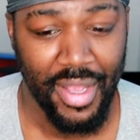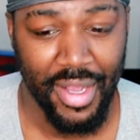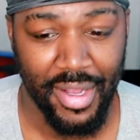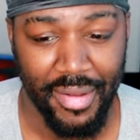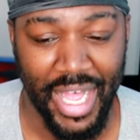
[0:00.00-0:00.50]

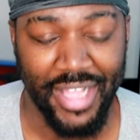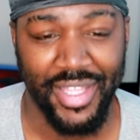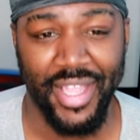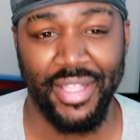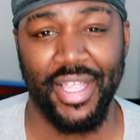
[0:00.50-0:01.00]
Uh, I
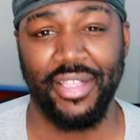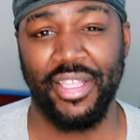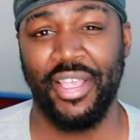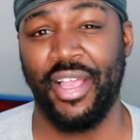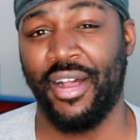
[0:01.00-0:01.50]
think that
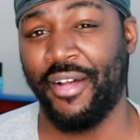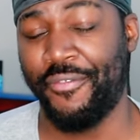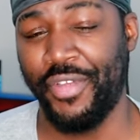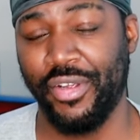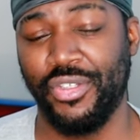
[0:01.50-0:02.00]
the uh,
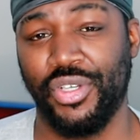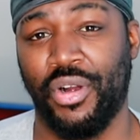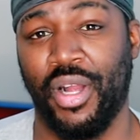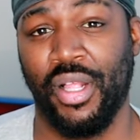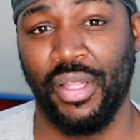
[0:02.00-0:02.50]
figures
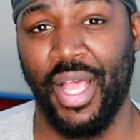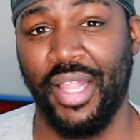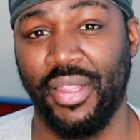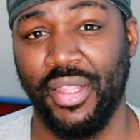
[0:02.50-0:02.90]
are a lot